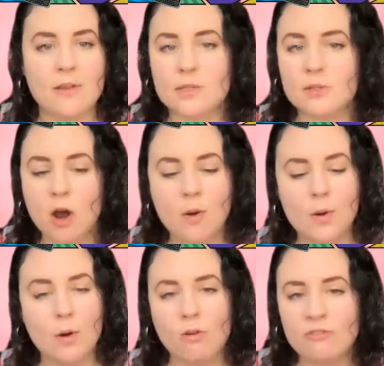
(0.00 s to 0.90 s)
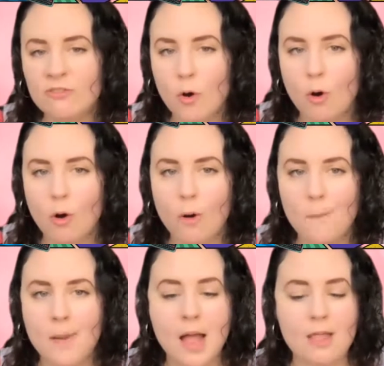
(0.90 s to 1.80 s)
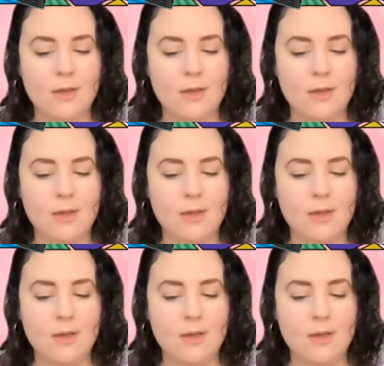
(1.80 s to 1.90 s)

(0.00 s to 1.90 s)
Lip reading: There was no long form.